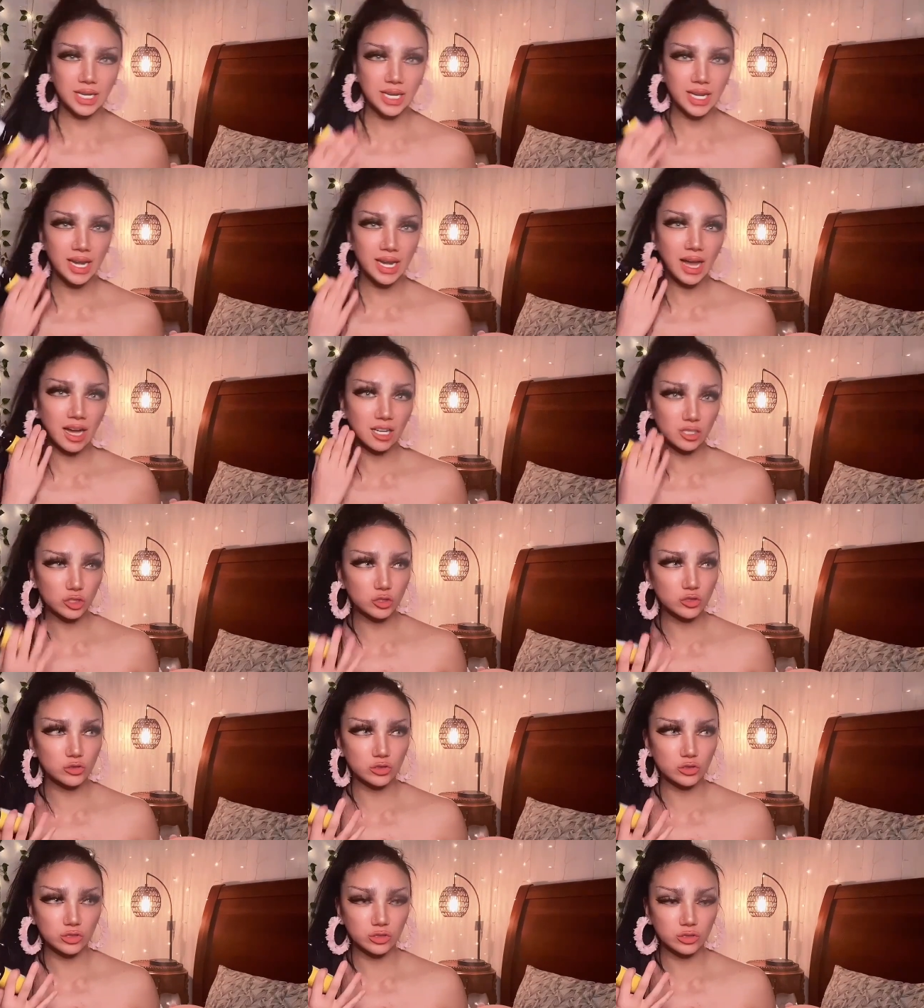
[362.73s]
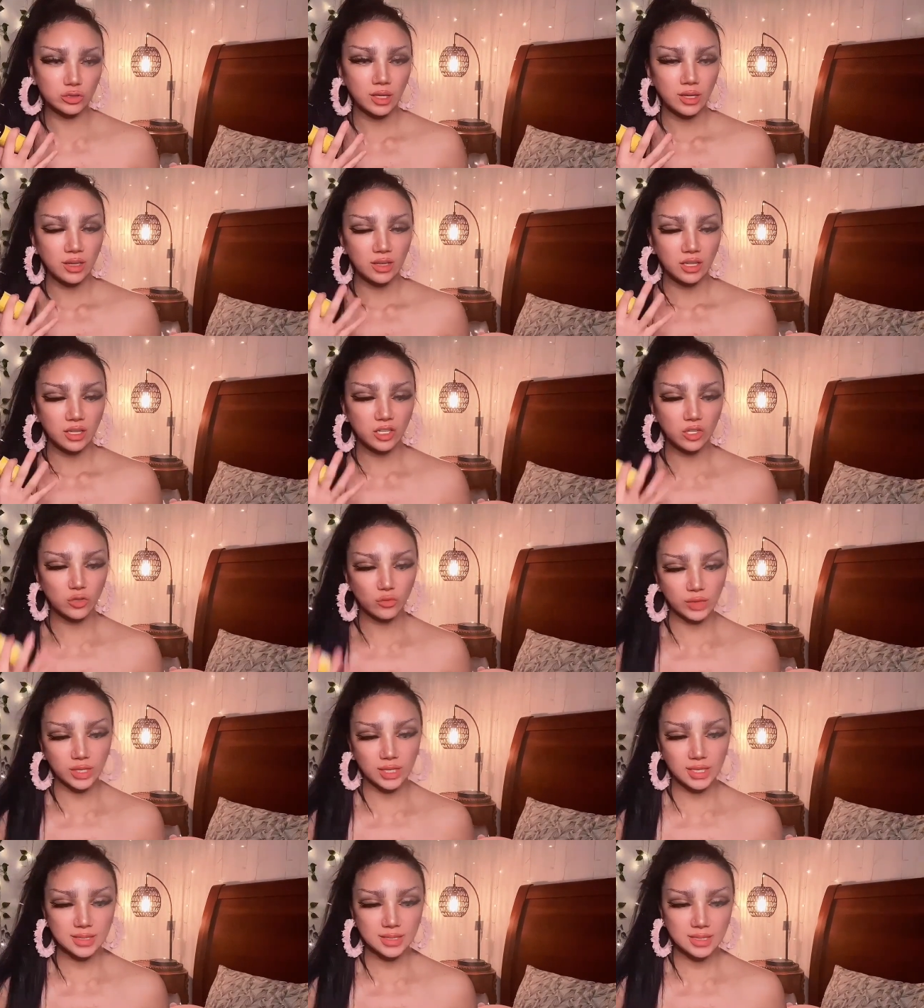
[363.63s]
natural
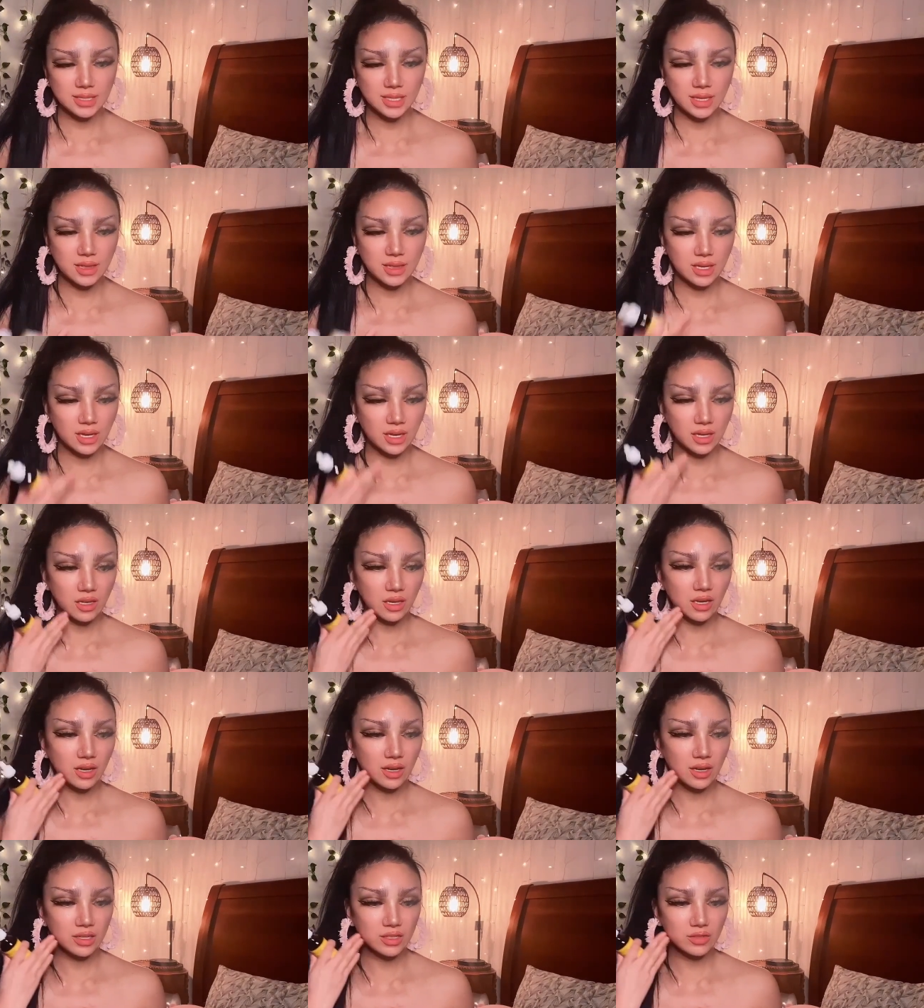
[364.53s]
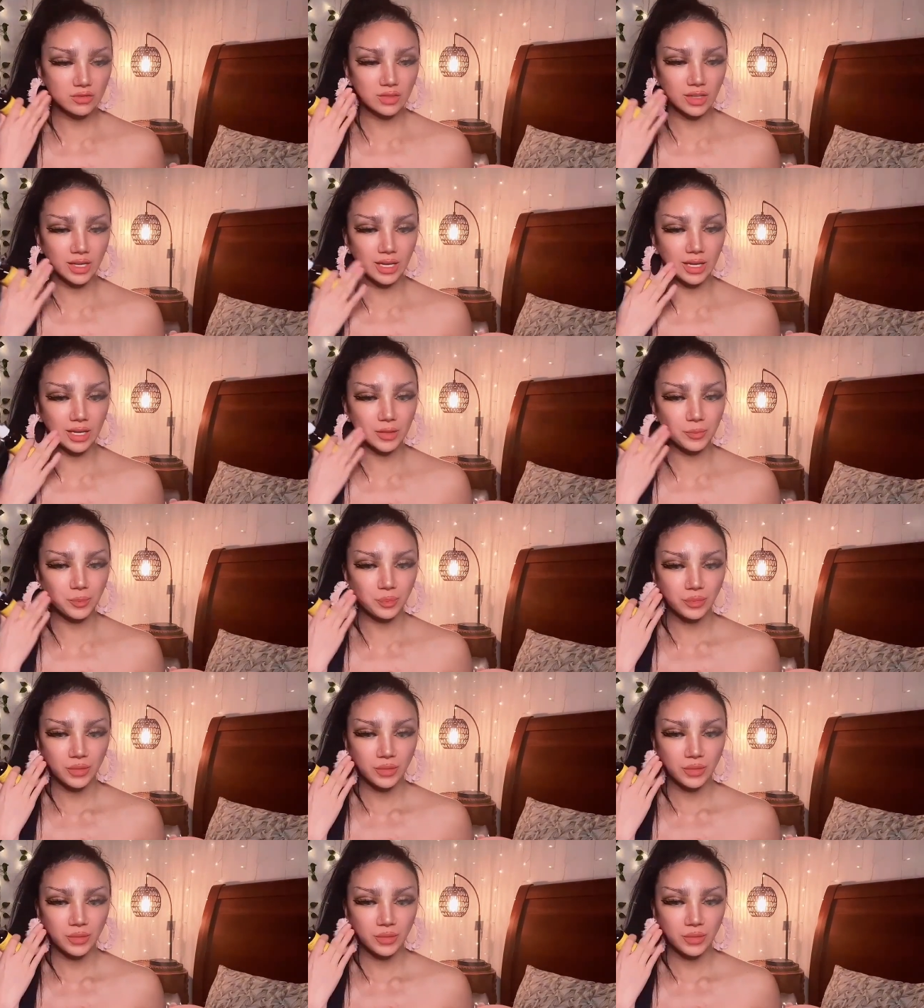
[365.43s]
ingredients in there that kind of like